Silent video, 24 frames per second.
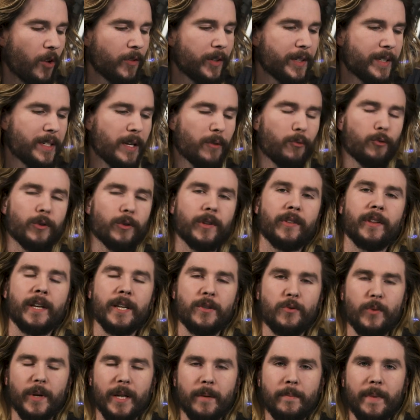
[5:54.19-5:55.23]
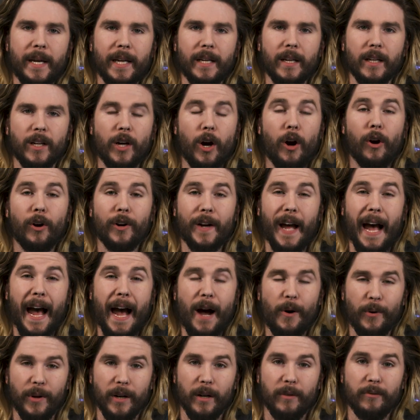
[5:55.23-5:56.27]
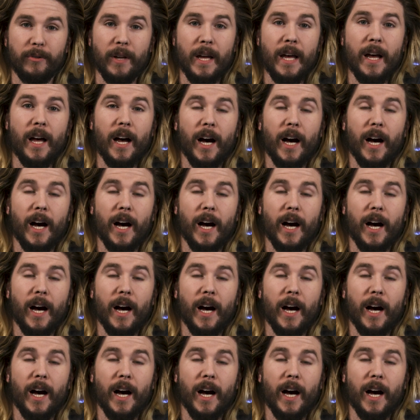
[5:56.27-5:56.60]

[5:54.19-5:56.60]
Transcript: all the different things we can make a card out of,